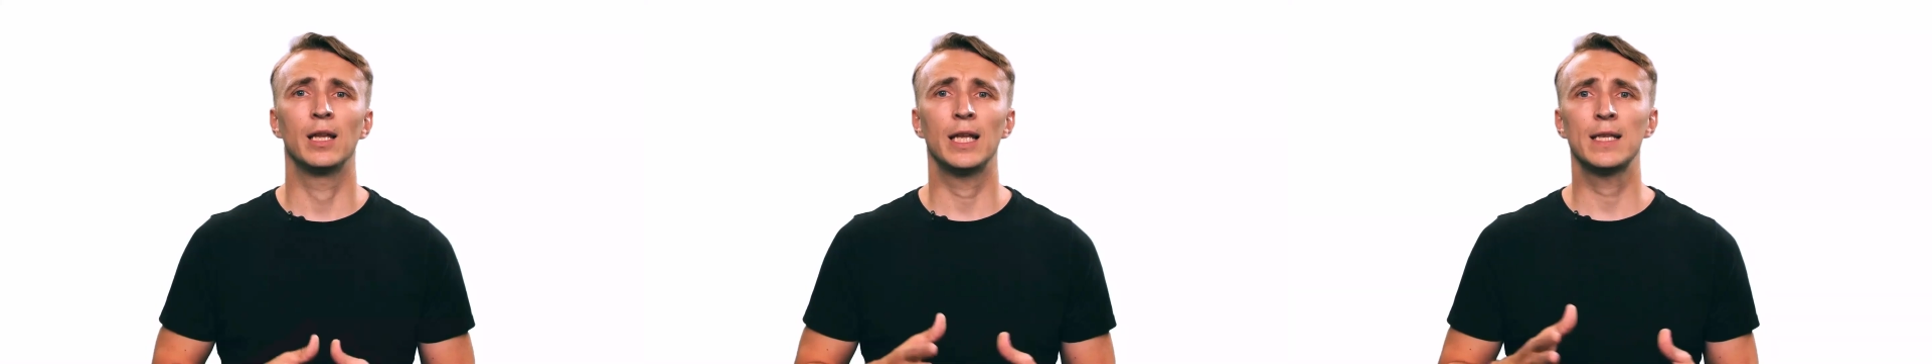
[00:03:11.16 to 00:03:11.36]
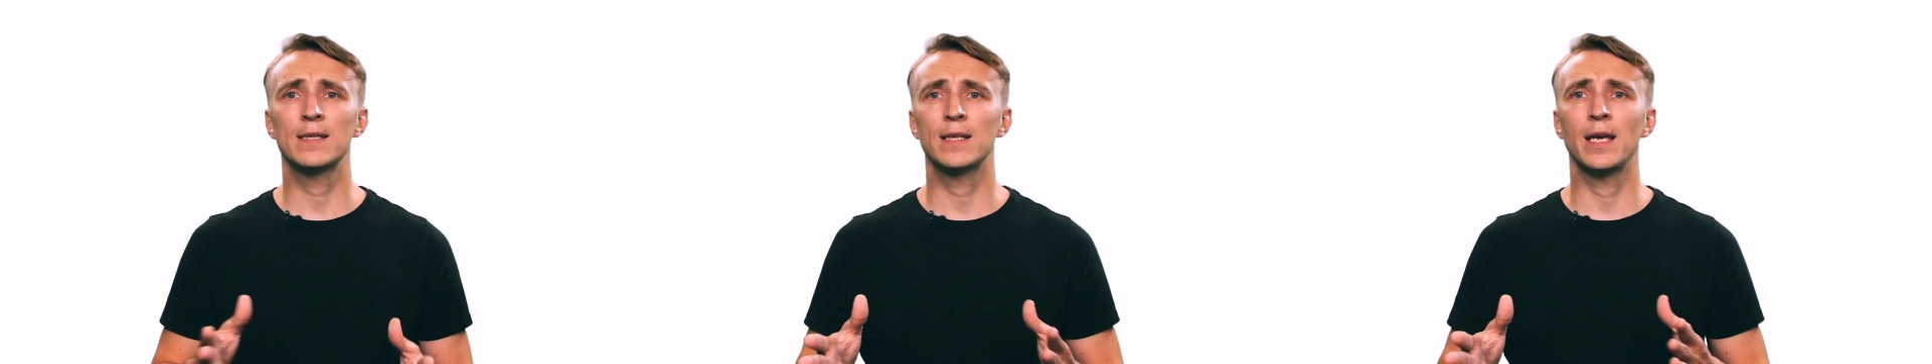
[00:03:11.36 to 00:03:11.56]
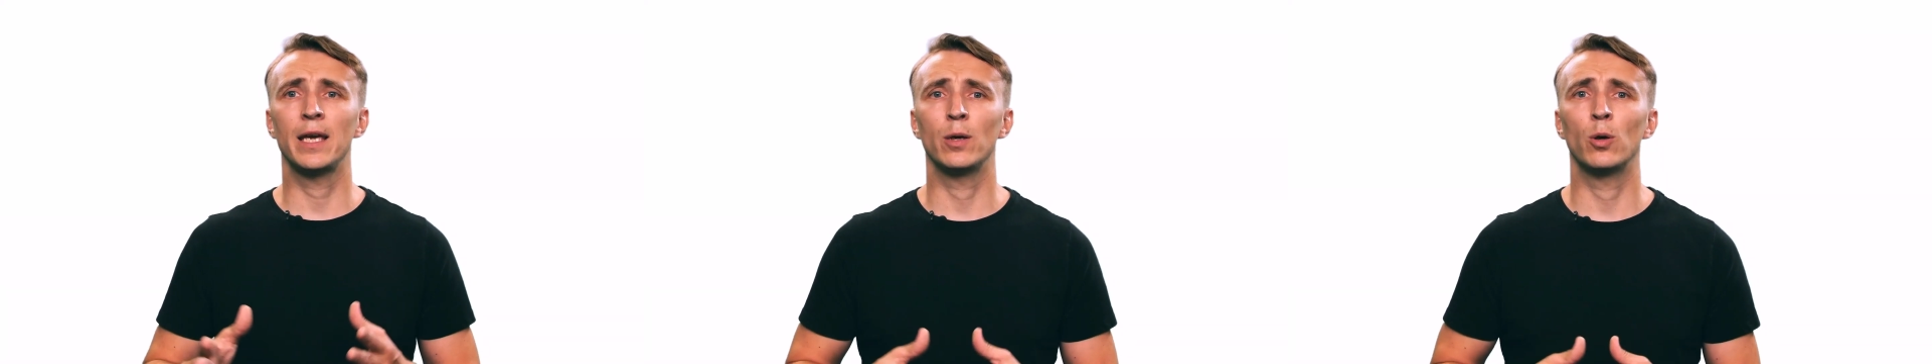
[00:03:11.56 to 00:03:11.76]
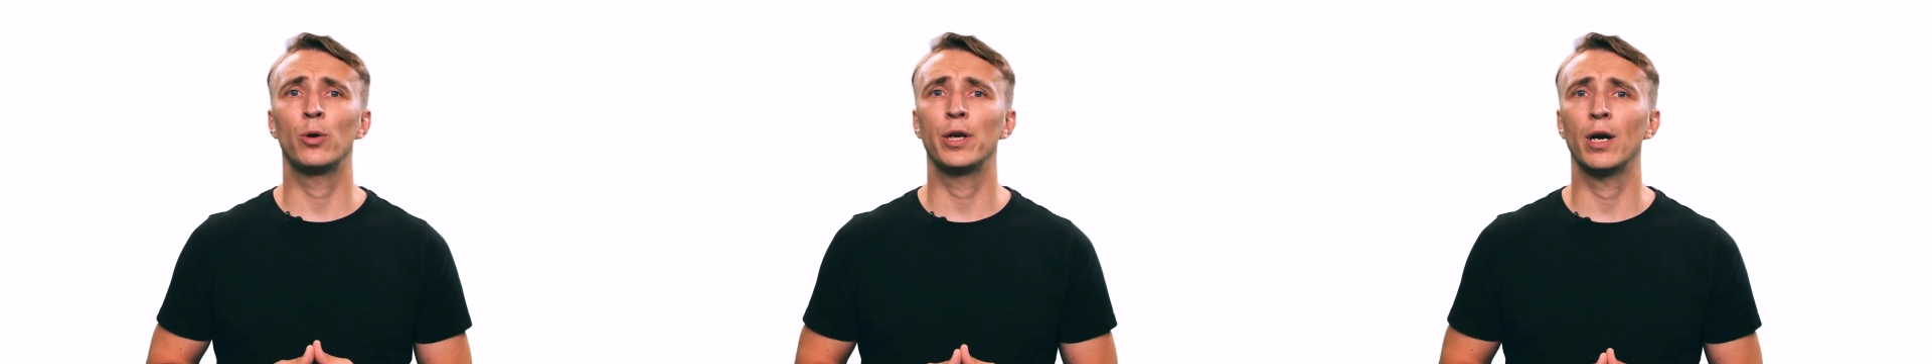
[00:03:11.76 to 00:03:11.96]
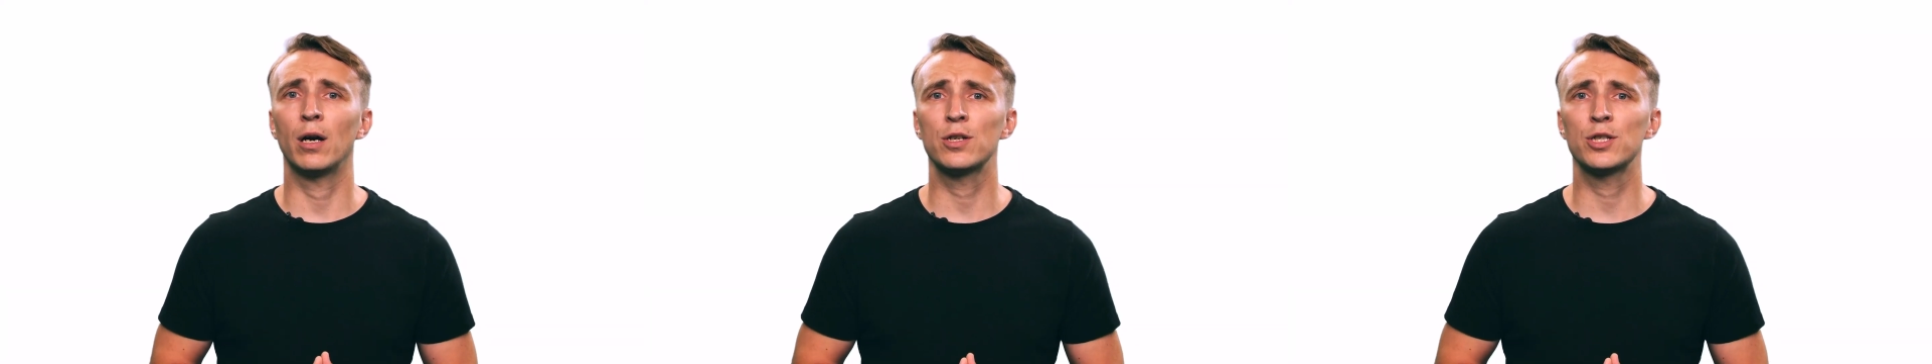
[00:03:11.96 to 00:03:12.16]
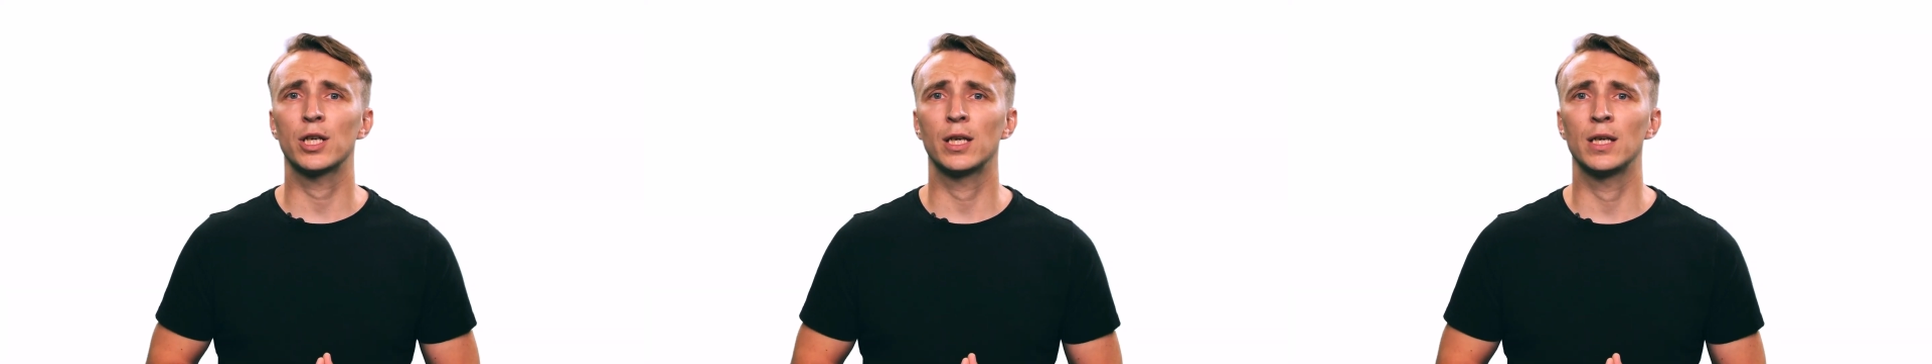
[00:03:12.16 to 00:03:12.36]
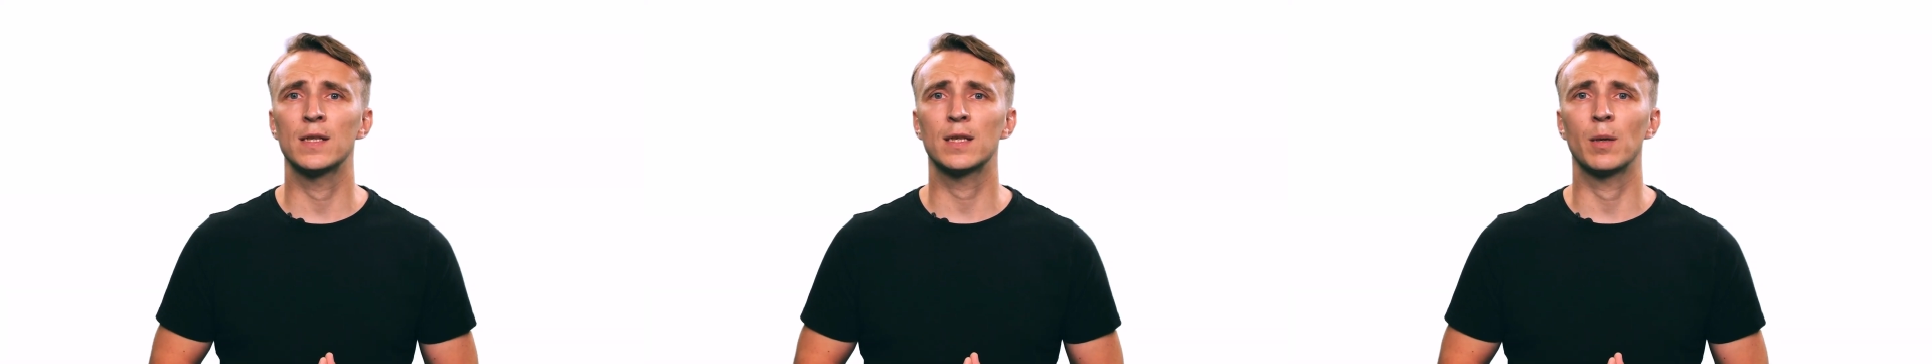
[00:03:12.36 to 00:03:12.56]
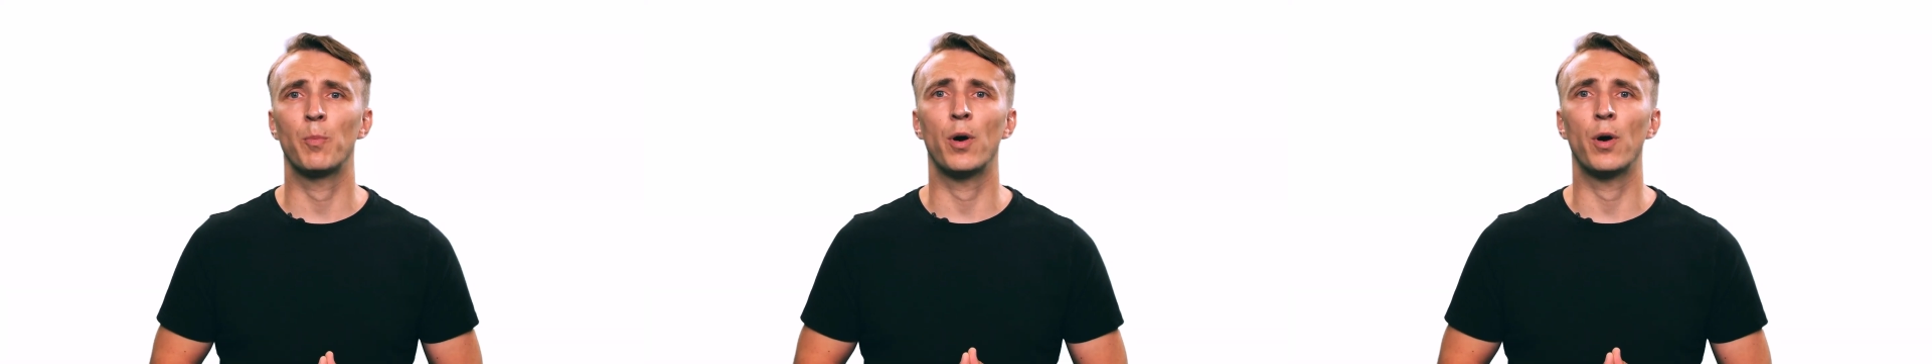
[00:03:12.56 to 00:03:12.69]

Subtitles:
Let's say OKR check-ins are